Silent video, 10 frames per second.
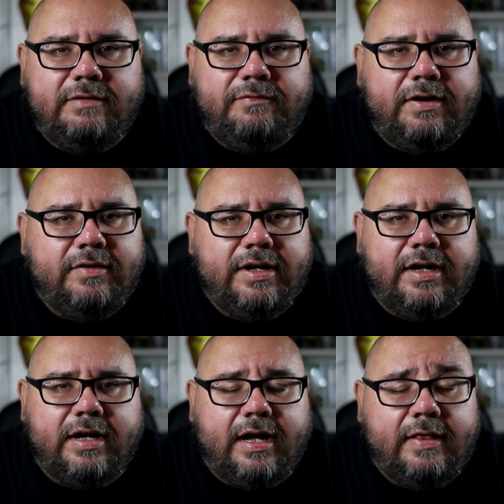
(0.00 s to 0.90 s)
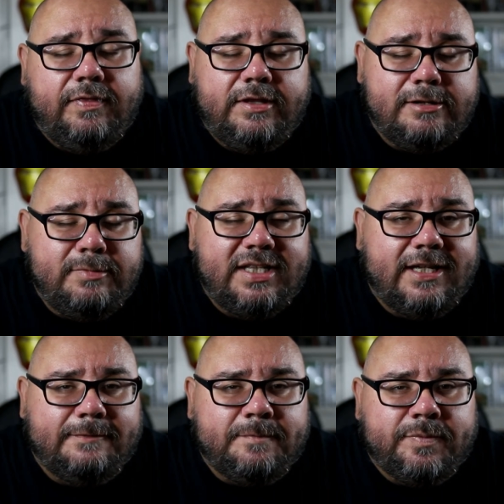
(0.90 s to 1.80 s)
A very to me
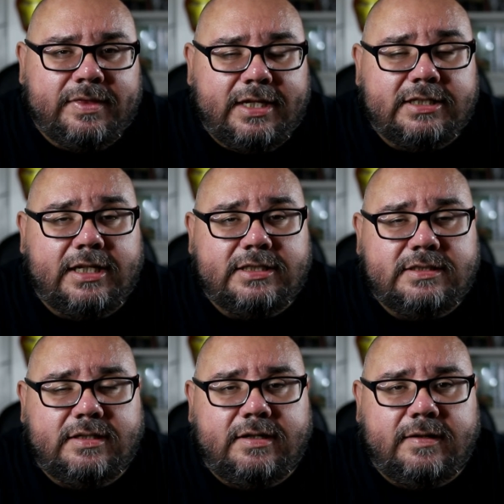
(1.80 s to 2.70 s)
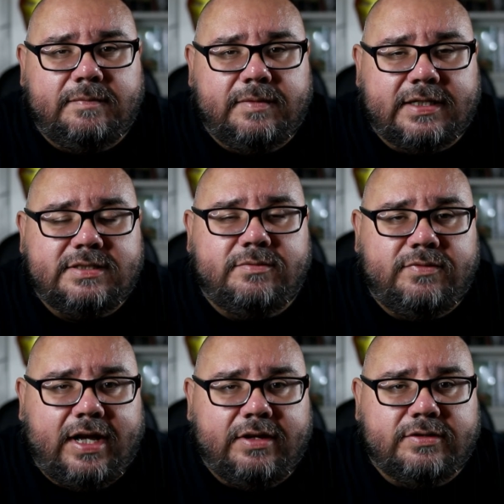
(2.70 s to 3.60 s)
that's some
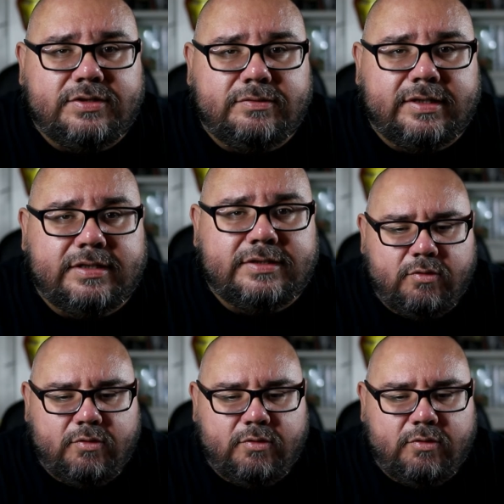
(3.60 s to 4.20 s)
value to it.